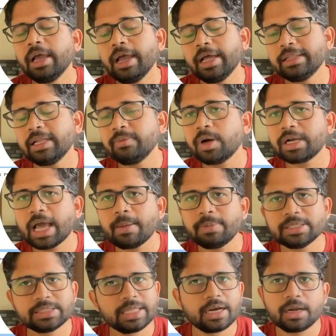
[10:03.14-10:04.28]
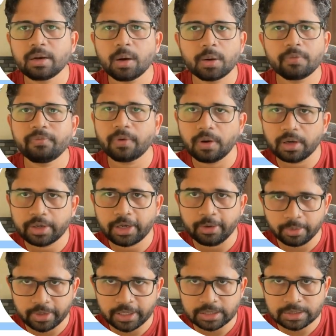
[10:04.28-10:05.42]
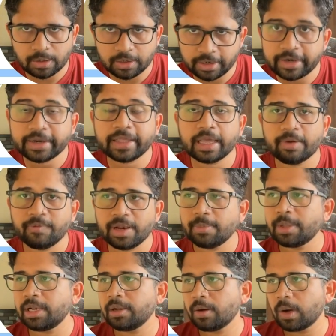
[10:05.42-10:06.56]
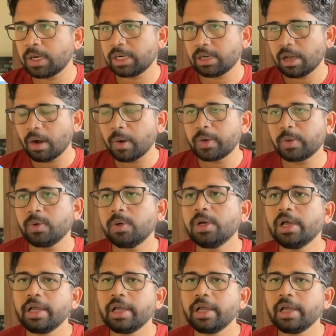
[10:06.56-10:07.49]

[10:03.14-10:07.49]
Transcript: And then what happens, there are a lot of tutorials already available on how to